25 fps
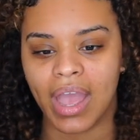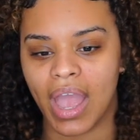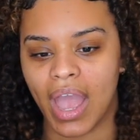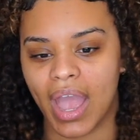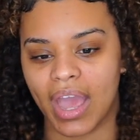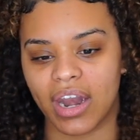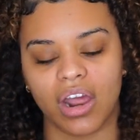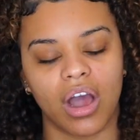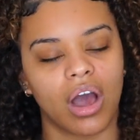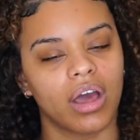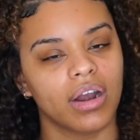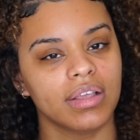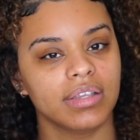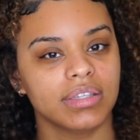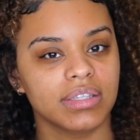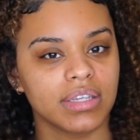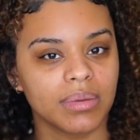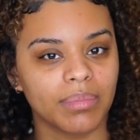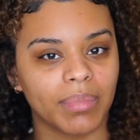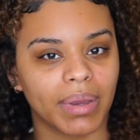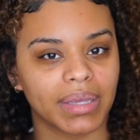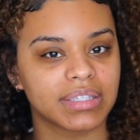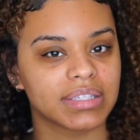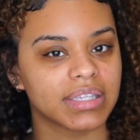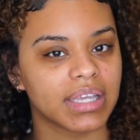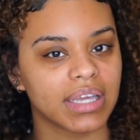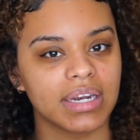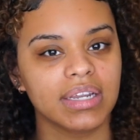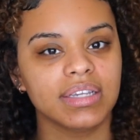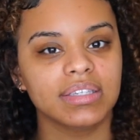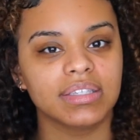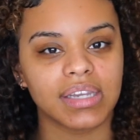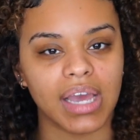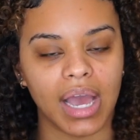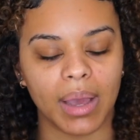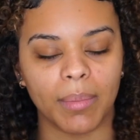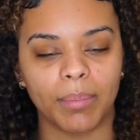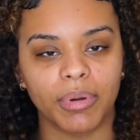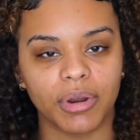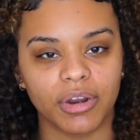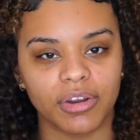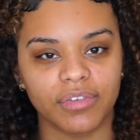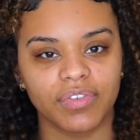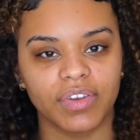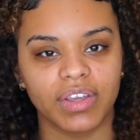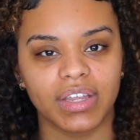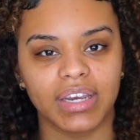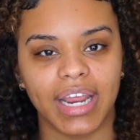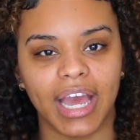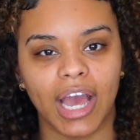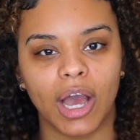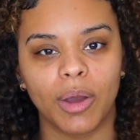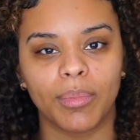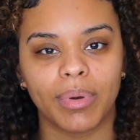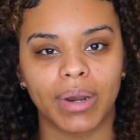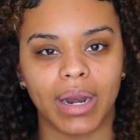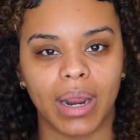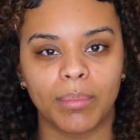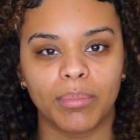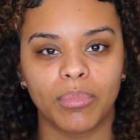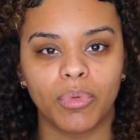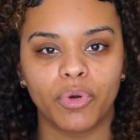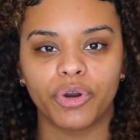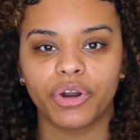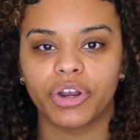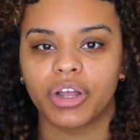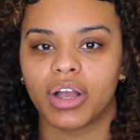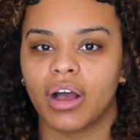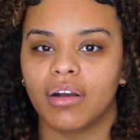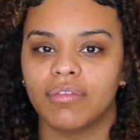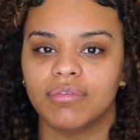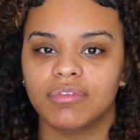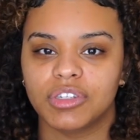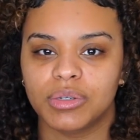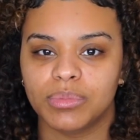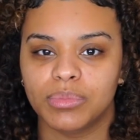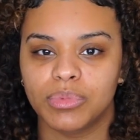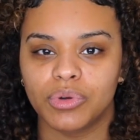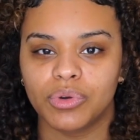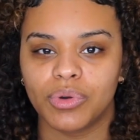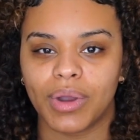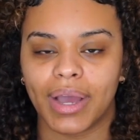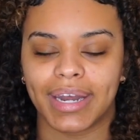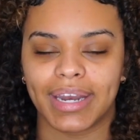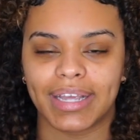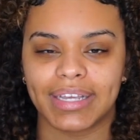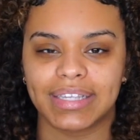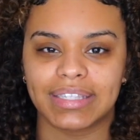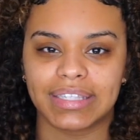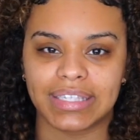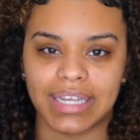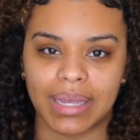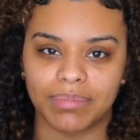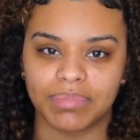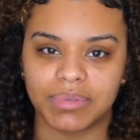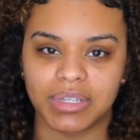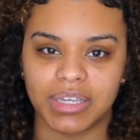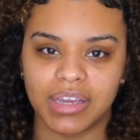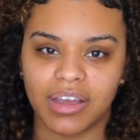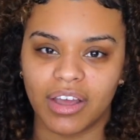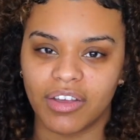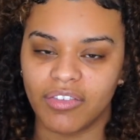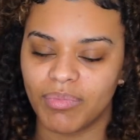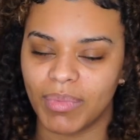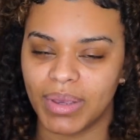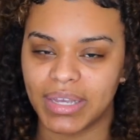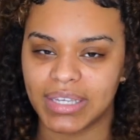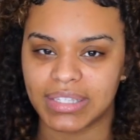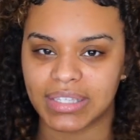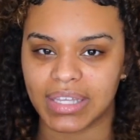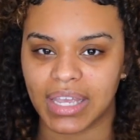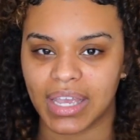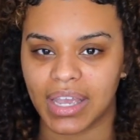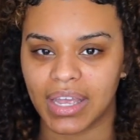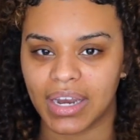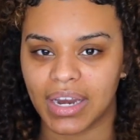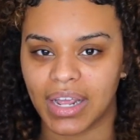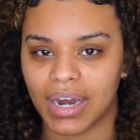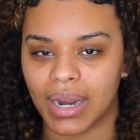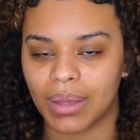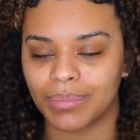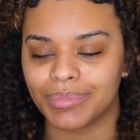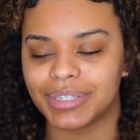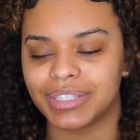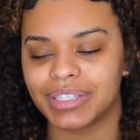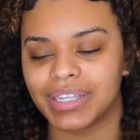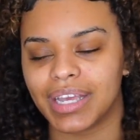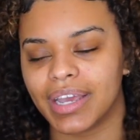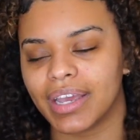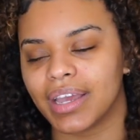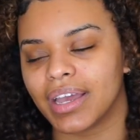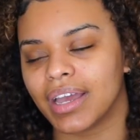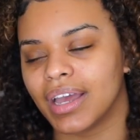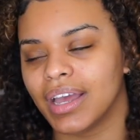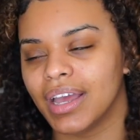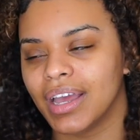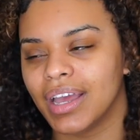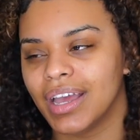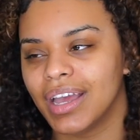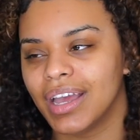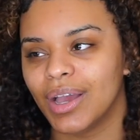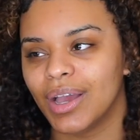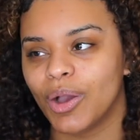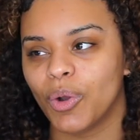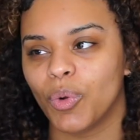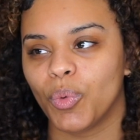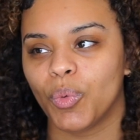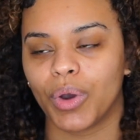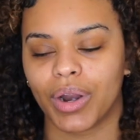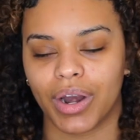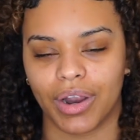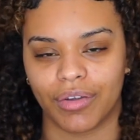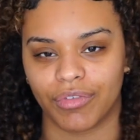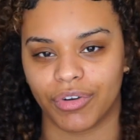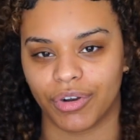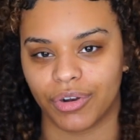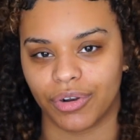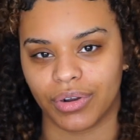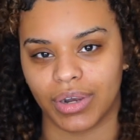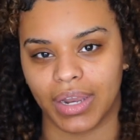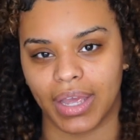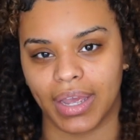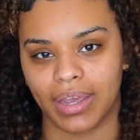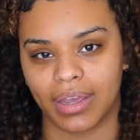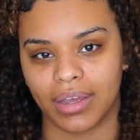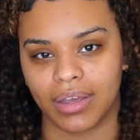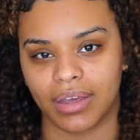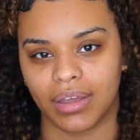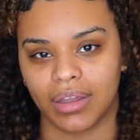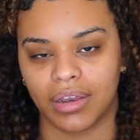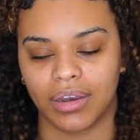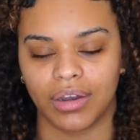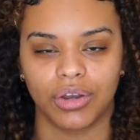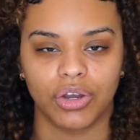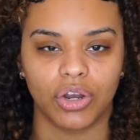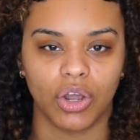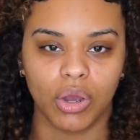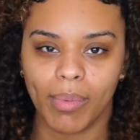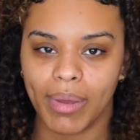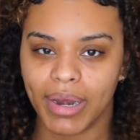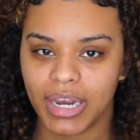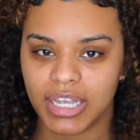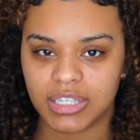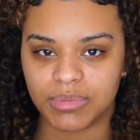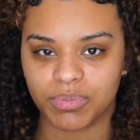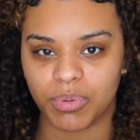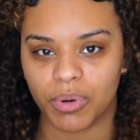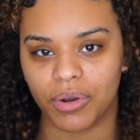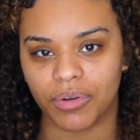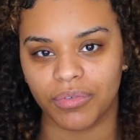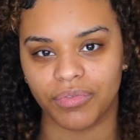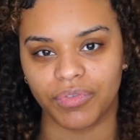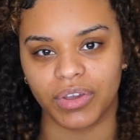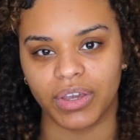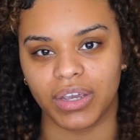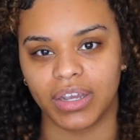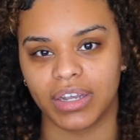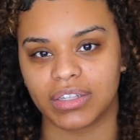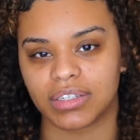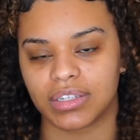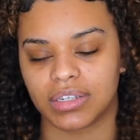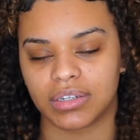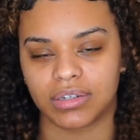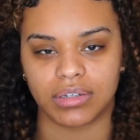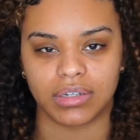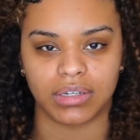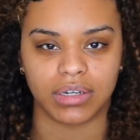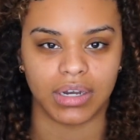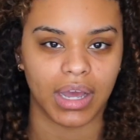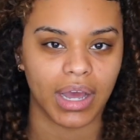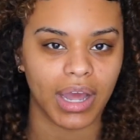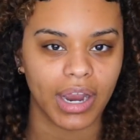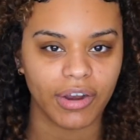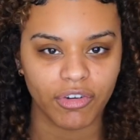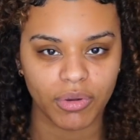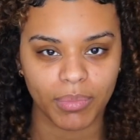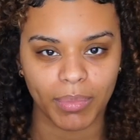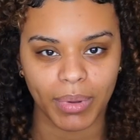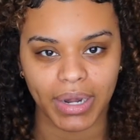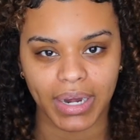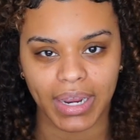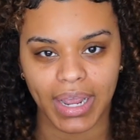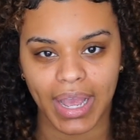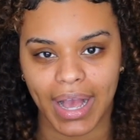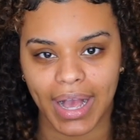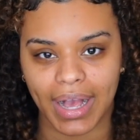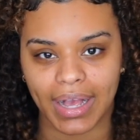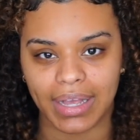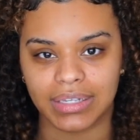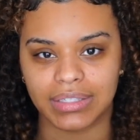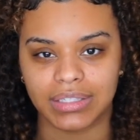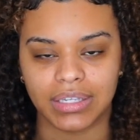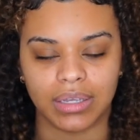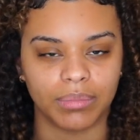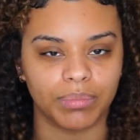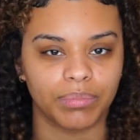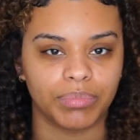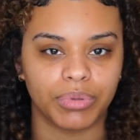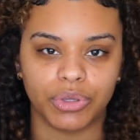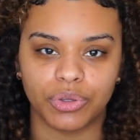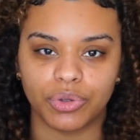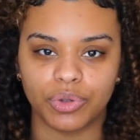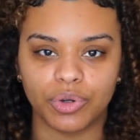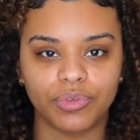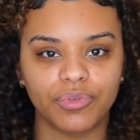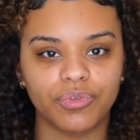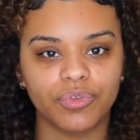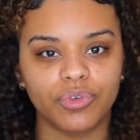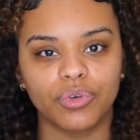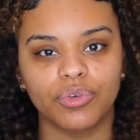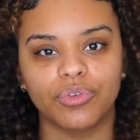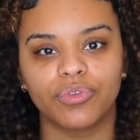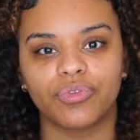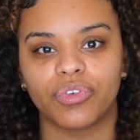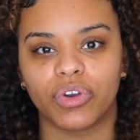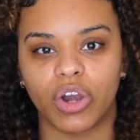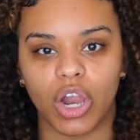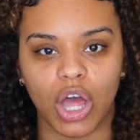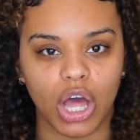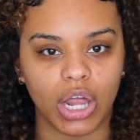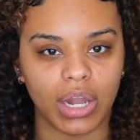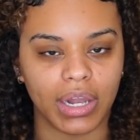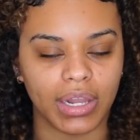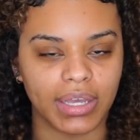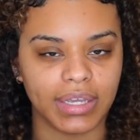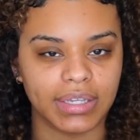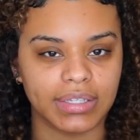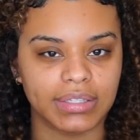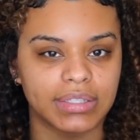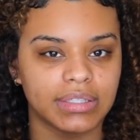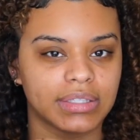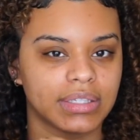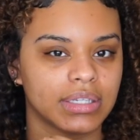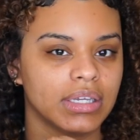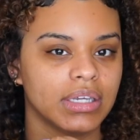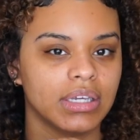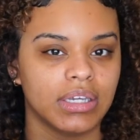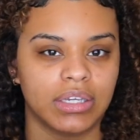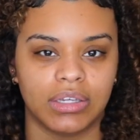And honestly, my skin is not perfect now, but I'm more comfortable and accepting of my skin. And I'm just like, whatever, like, nobody's perfect. Not everybody has beautiful, flawless,